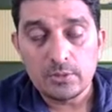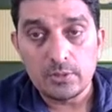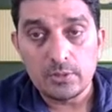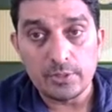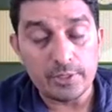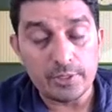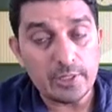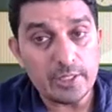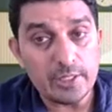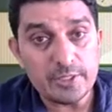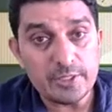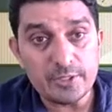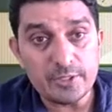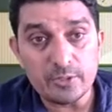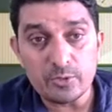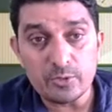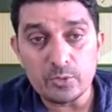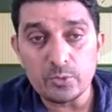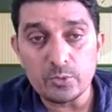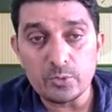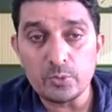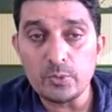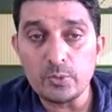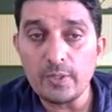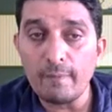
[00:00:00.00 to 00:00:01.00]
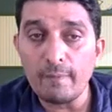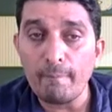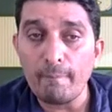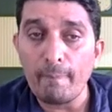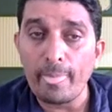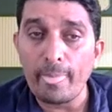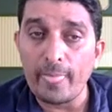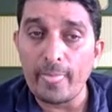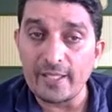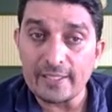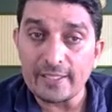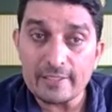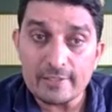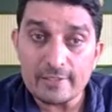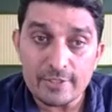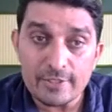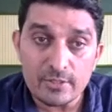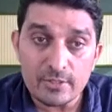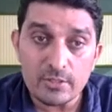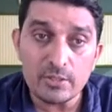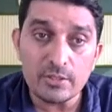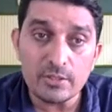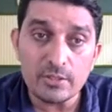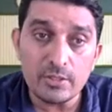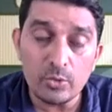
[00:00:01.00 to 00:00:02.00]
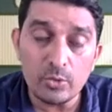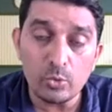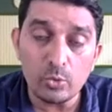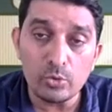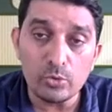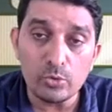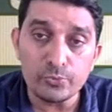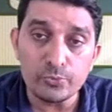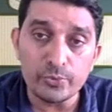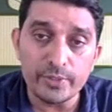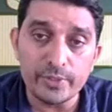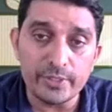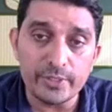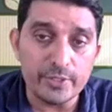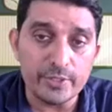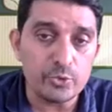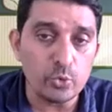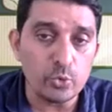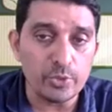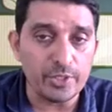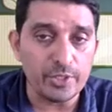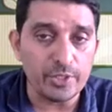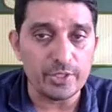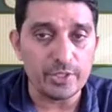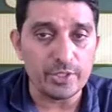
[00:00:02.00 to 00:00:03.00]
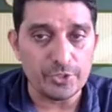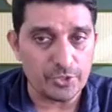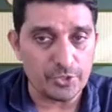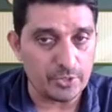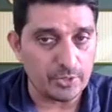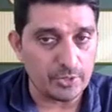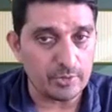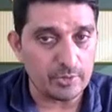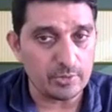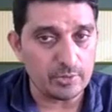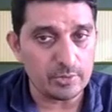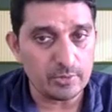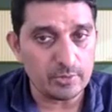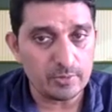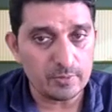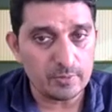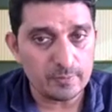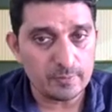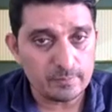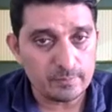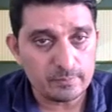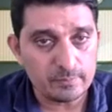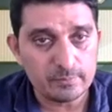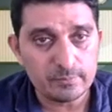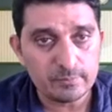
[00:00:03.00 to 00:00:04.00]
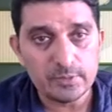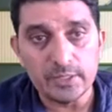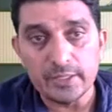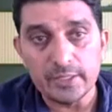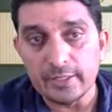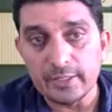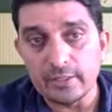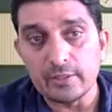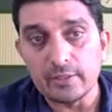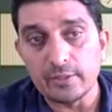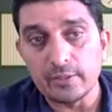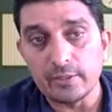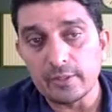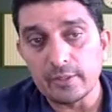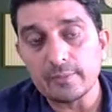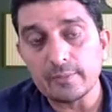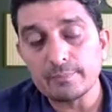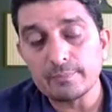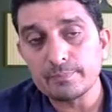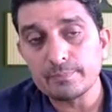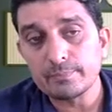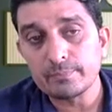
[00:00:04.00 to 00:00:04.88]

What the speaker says: related to the history of education in India